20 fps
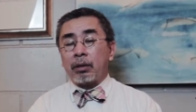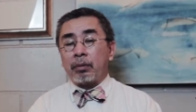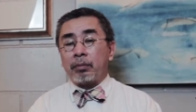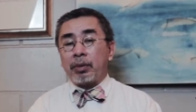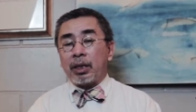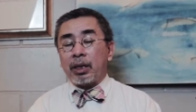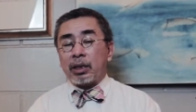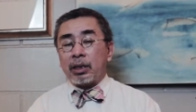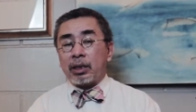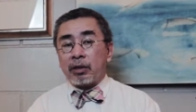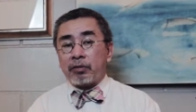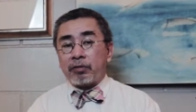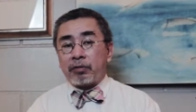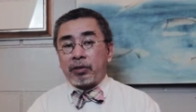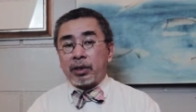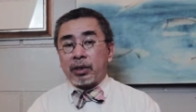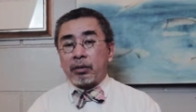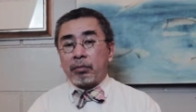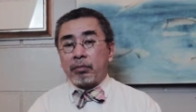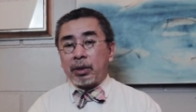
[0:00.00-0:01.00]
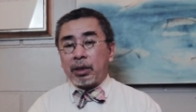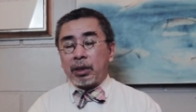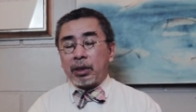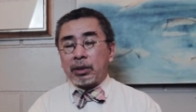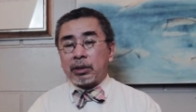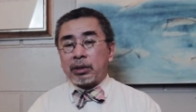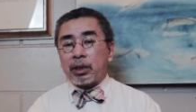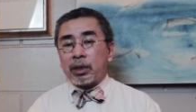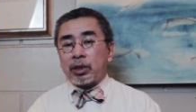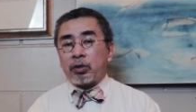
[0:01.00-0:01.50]
Being different
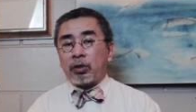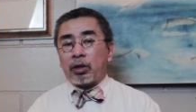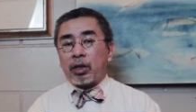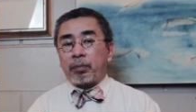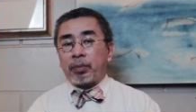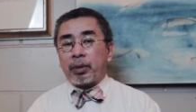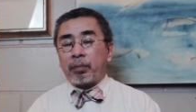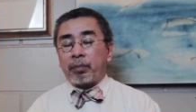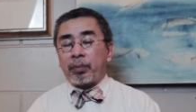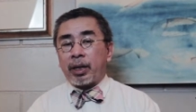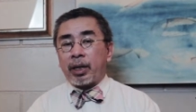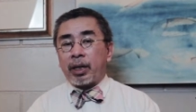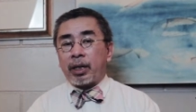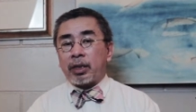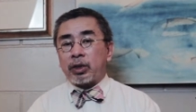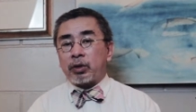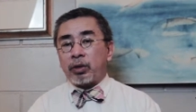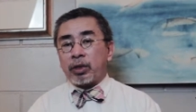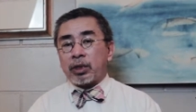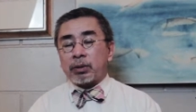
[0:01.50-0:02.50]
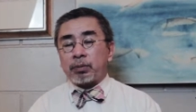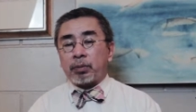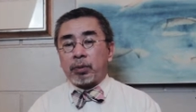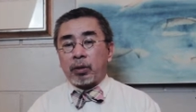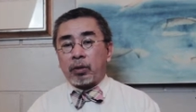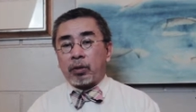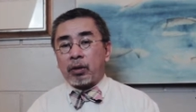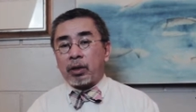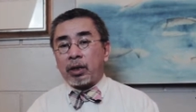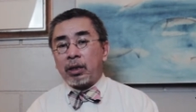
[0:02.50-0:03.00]
means that you are prepared to
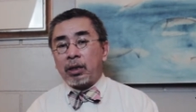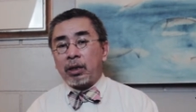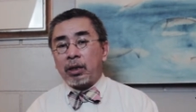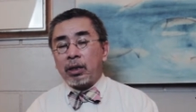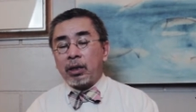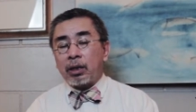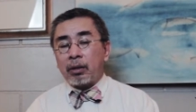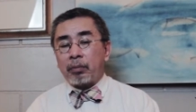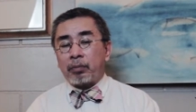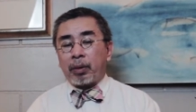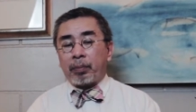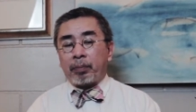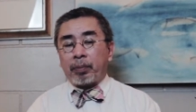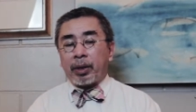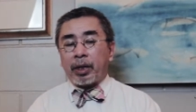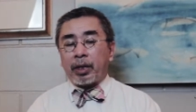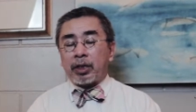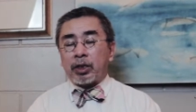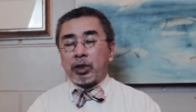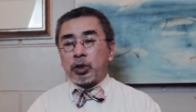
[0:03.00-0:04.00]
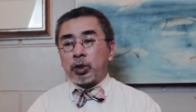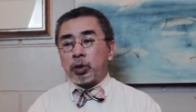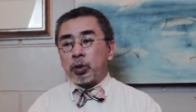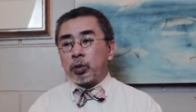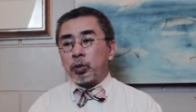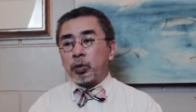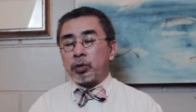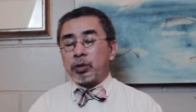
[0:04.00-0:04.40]
explore, prepared to